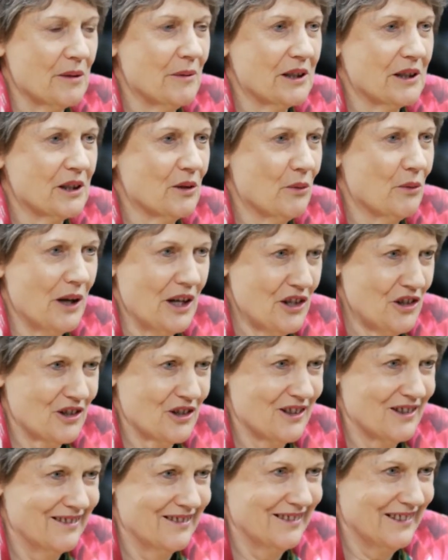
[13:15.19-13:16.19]
I mean, the
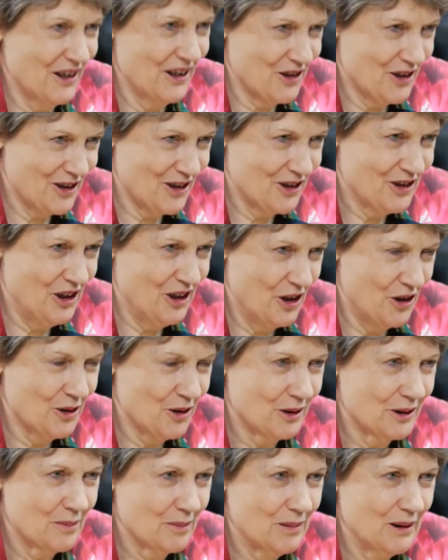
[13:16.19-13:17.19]
West does its
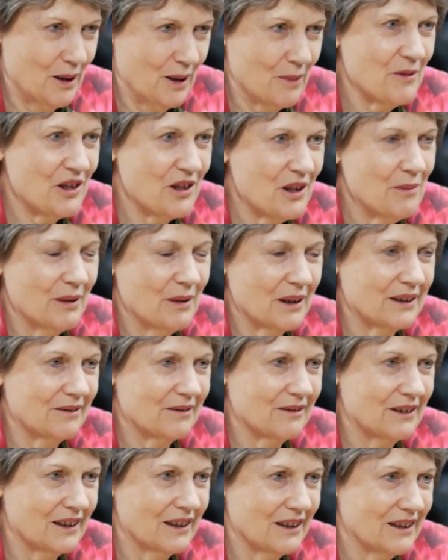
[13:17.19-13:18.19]
digital diplomacy, right.
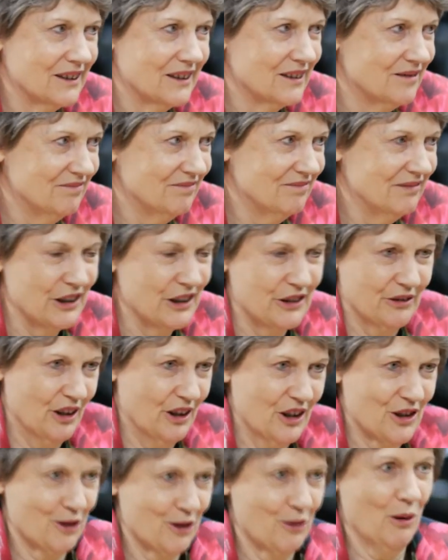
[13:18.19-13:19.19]
but uh, it's,
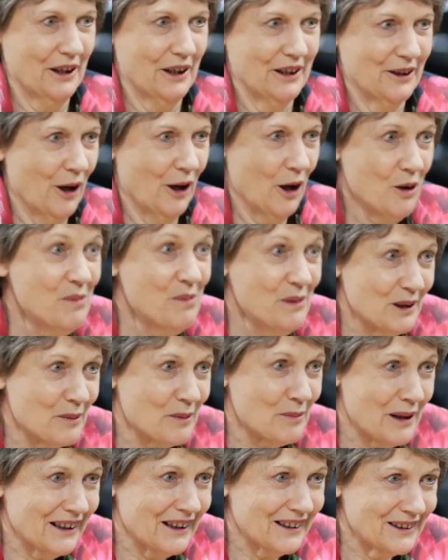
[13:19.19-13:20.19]
it's, quite open
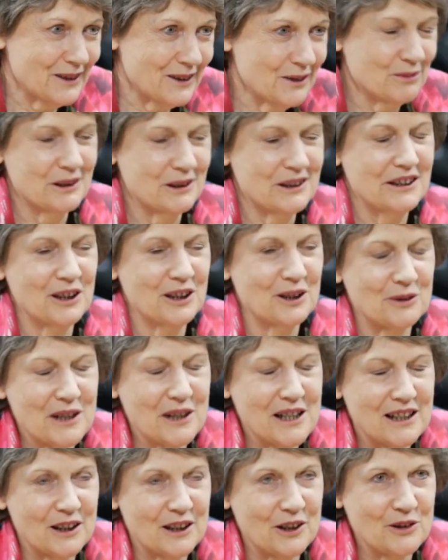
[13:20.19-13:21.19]
about it. When
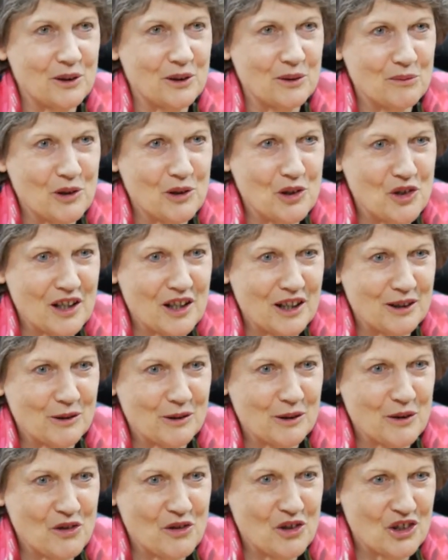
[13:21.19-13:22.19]
Hillary Clinton was
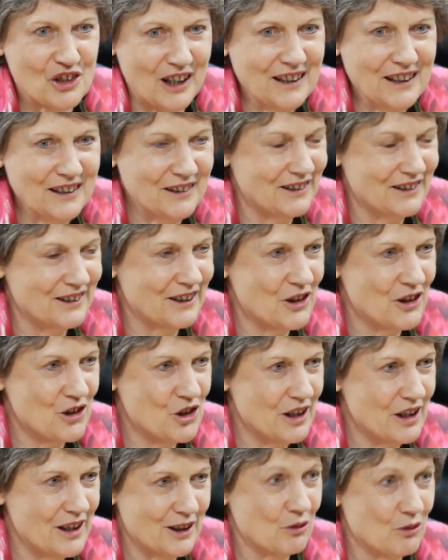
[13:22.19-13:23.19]
Secretary of State, uh,
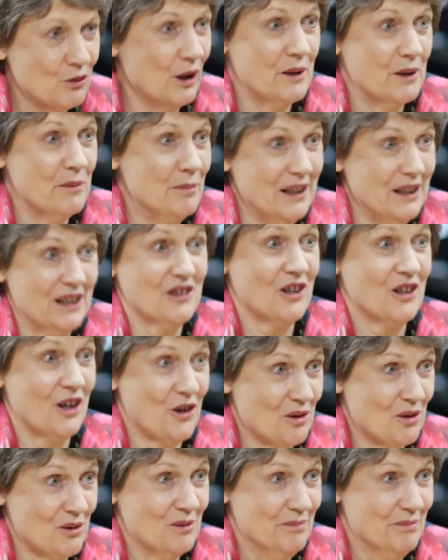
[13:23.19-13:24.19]
she had quite a big
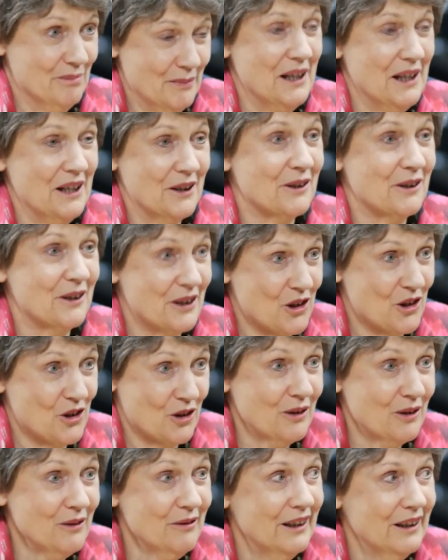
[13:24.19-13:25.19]
social media
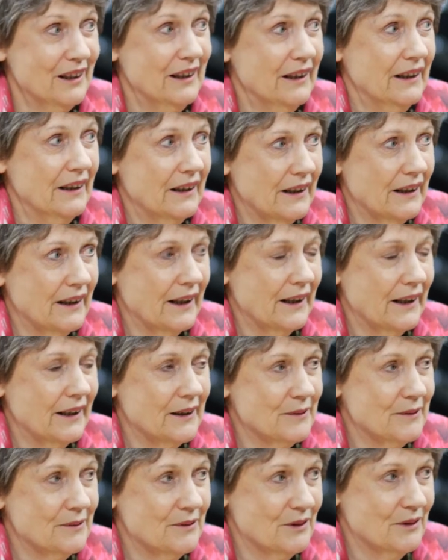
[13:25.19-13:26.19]
initiative right.
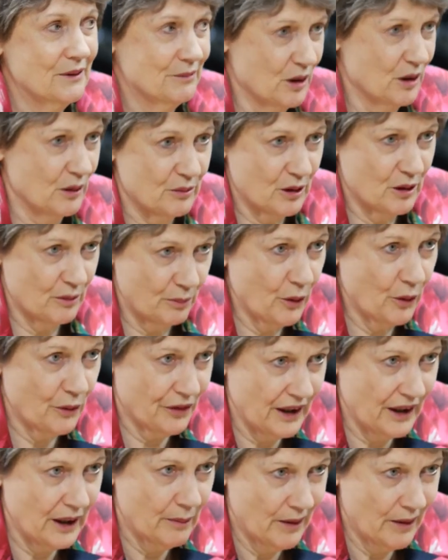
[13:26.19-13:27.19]
uh, to, to,
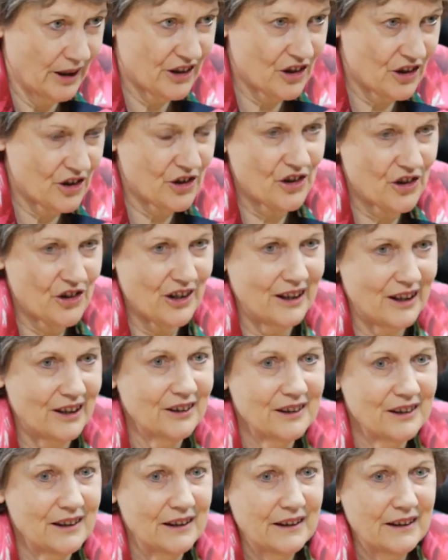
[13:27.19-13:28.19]
put their messages
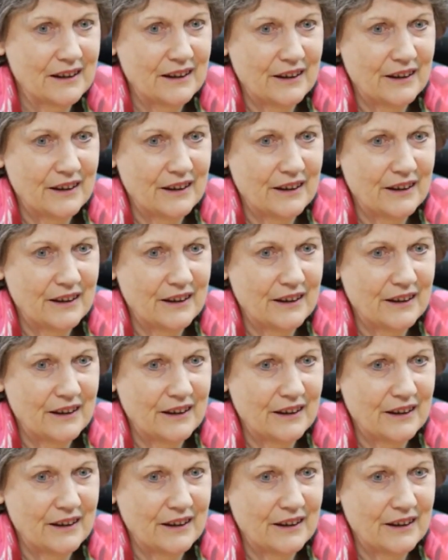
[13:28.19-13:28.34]
out.